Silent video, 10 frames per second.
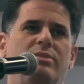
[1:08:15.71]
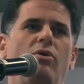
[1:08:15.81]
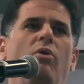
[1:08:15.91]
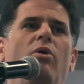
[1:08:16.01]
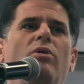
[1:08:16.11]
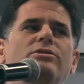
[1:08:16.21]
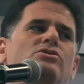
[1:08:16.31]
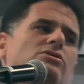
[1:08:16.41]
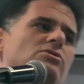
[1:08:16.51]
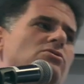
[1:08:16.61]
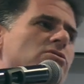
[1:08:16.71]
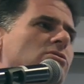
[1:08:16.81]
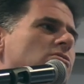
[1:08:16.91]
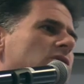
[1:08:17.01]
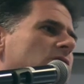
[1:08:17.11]
But all the Jews
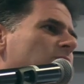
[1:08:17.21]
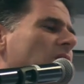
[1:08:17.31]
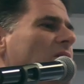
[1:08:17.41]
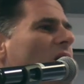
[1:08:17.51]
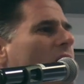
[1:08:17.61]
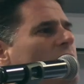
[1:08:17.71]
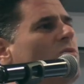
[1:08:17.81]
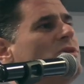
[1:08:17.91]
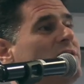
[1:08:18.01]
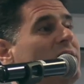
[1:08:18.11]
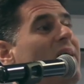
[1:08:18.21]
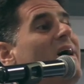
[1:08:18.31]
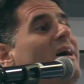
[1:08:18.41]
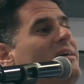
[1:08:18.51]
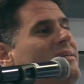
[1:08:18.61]
knew that the blood libel was a
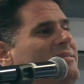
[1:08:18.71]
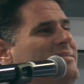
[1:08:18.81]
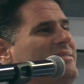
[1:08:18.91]
lie.